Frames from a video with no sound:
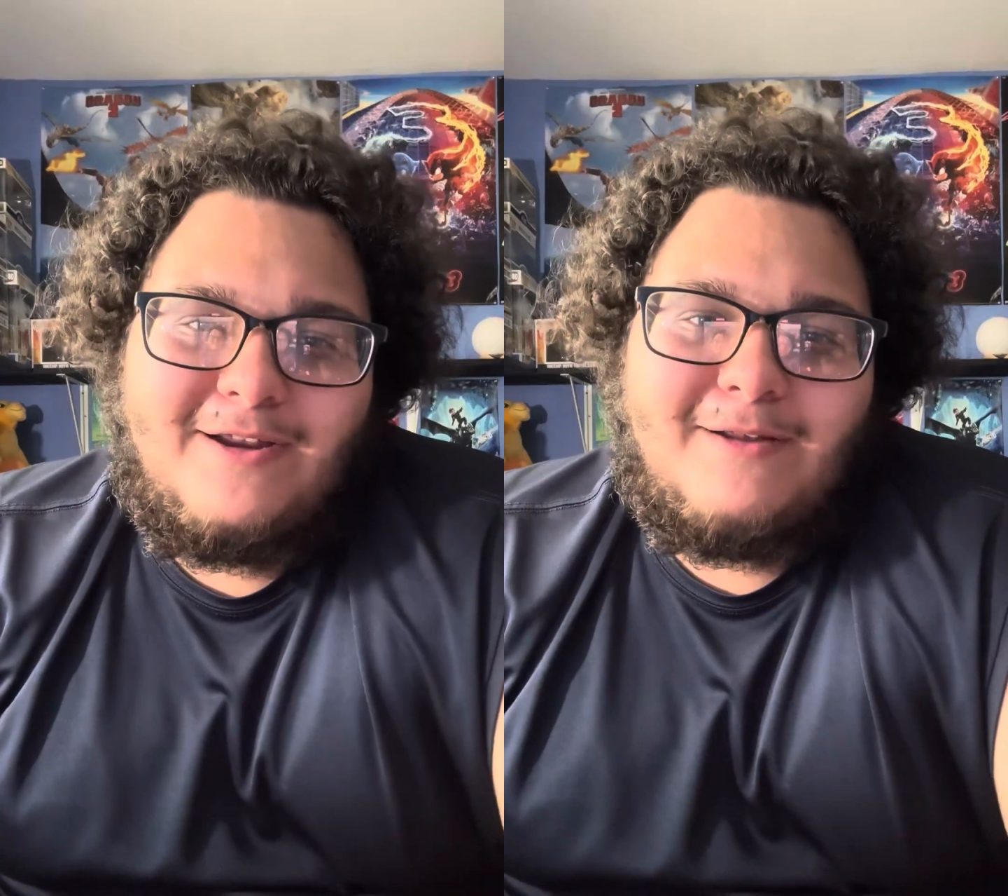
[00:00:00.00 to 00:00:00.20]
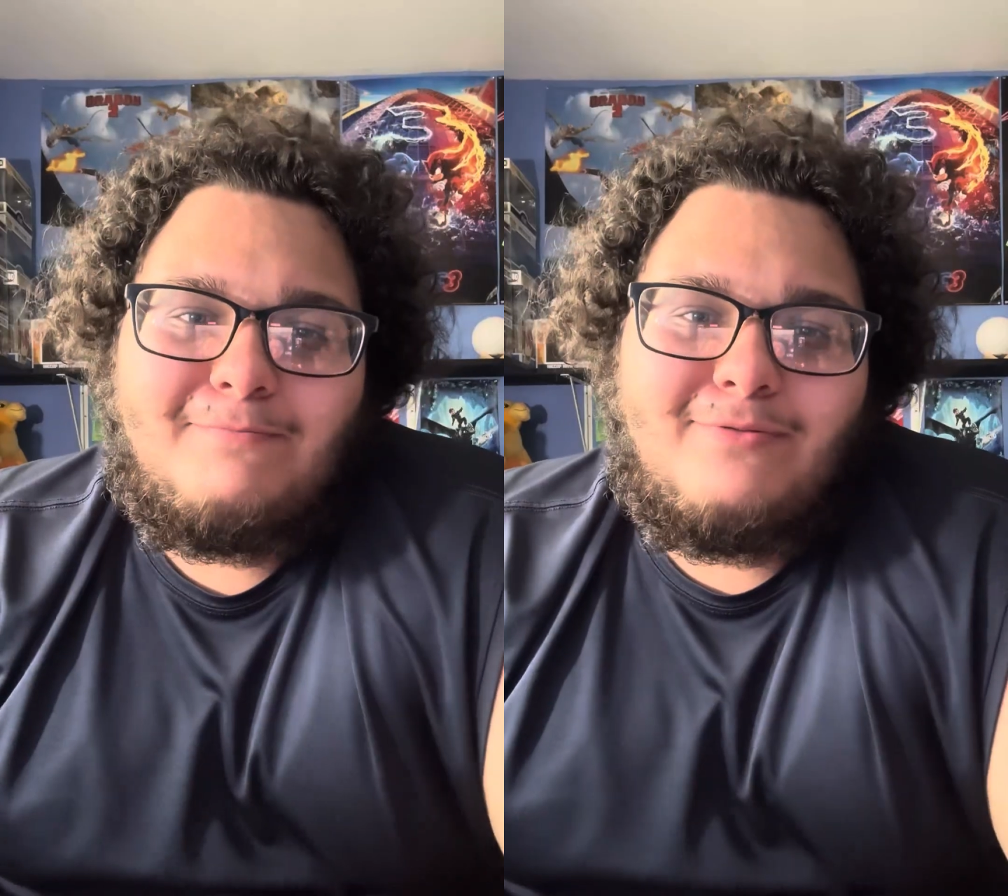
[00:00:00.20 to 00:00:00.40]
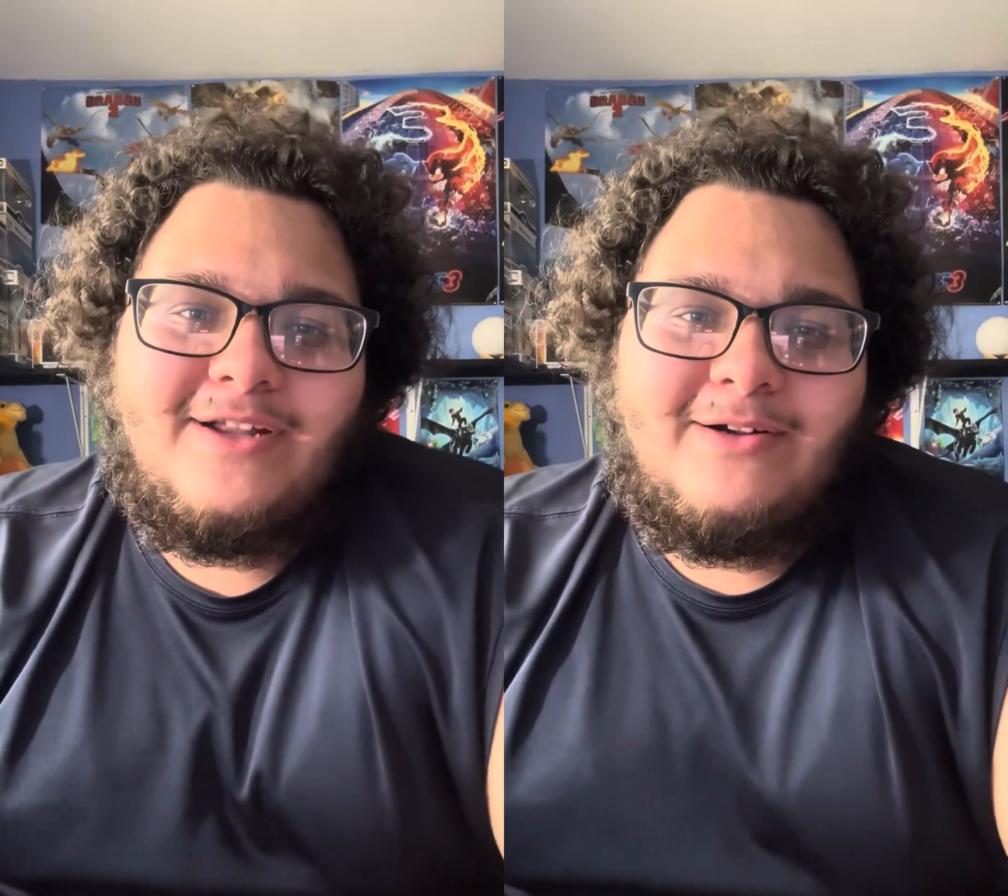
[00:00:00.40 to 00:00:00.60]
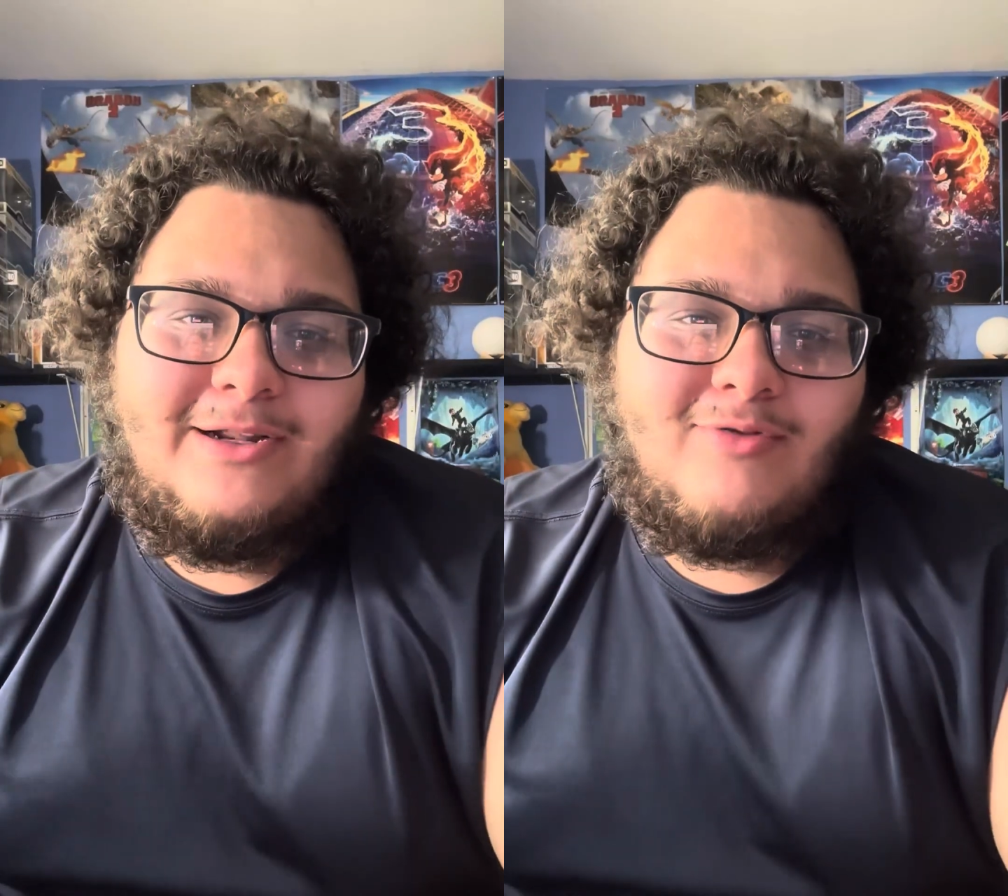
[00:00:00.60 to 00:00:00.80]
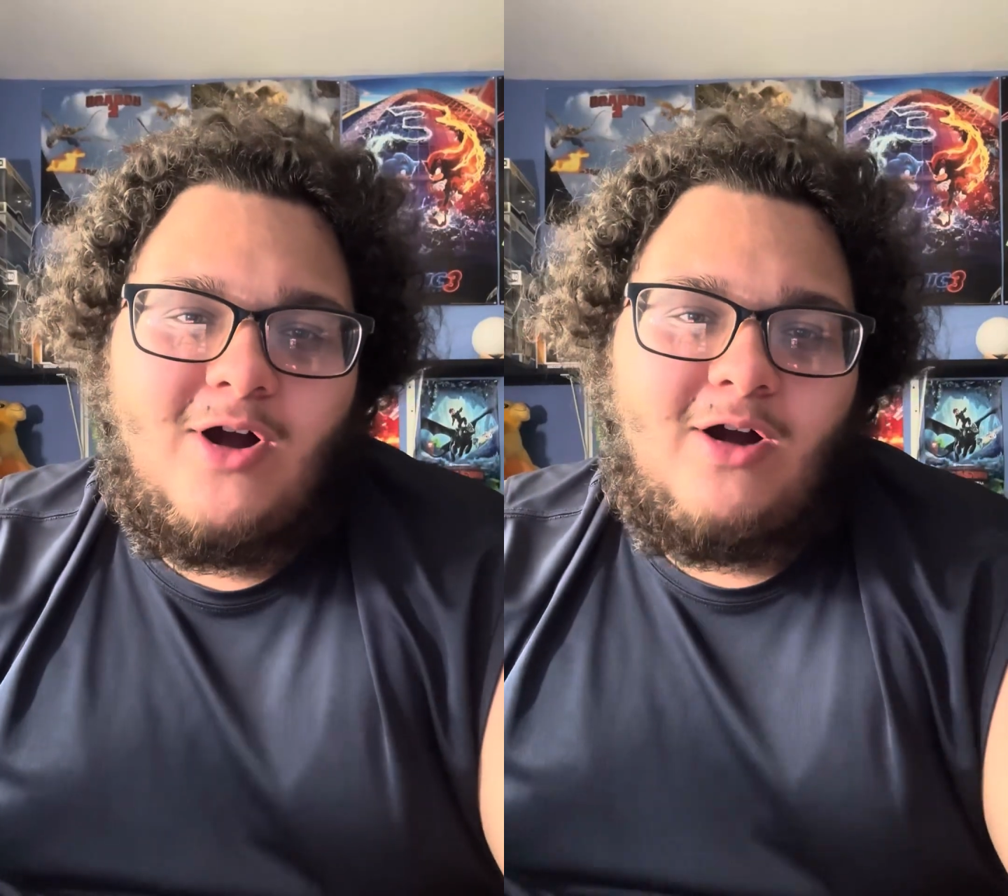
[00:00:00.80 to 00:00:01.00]
completely
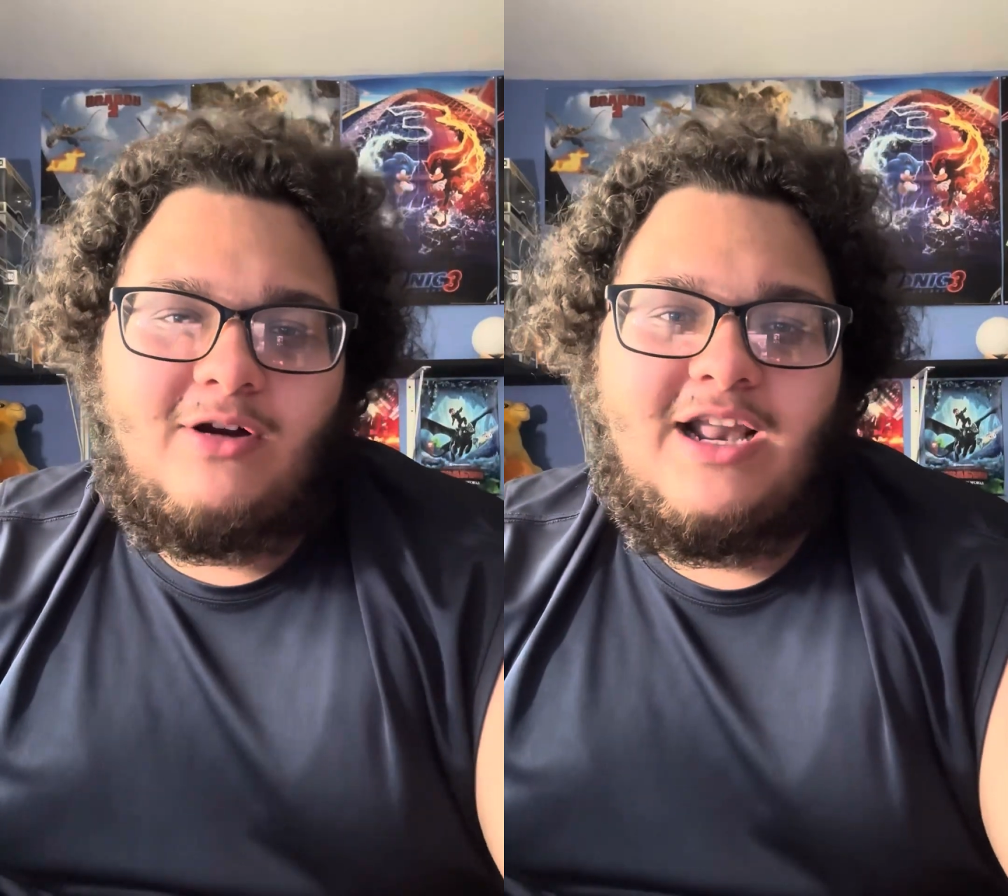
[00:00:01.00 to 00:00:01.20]
wrong.